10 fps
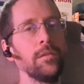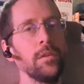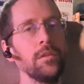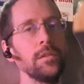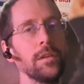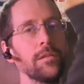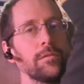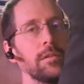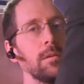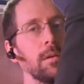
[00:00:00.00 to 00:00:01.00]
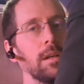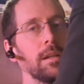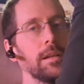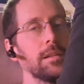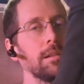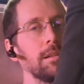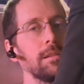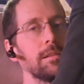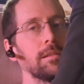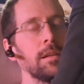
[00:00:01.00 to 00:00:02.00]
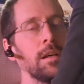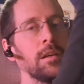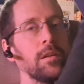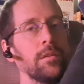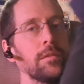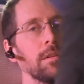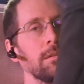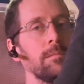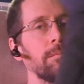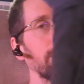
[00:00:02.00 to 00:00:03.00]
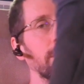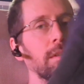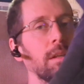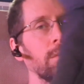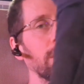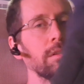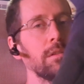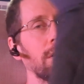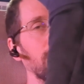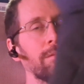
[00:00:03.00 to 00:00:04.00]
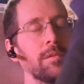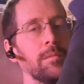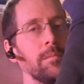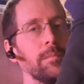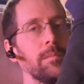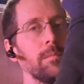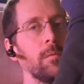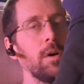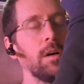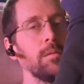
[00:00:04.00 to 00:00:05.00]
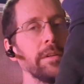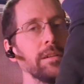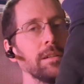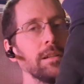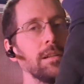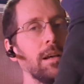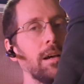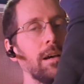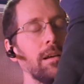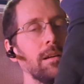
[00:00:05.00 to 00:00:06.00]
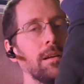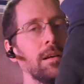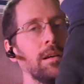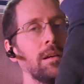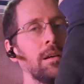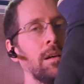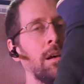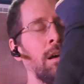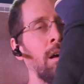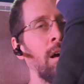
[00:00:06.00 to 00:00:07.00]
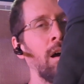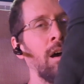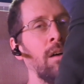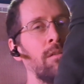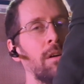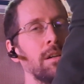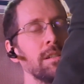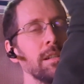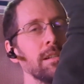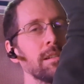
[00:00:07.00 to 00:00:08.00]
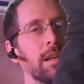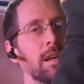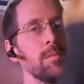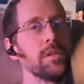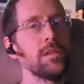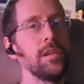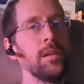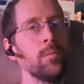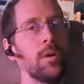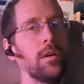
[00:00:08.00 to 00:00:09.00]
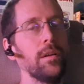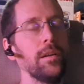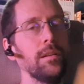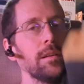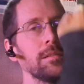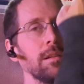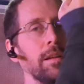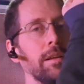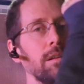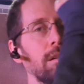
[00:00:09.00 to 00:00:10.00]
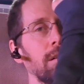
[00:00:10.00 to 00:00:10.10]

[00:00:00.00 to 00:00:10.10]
using a free weight like this, you have to stabilize your arm from wobbling like that, versus like a machine where it doesn't let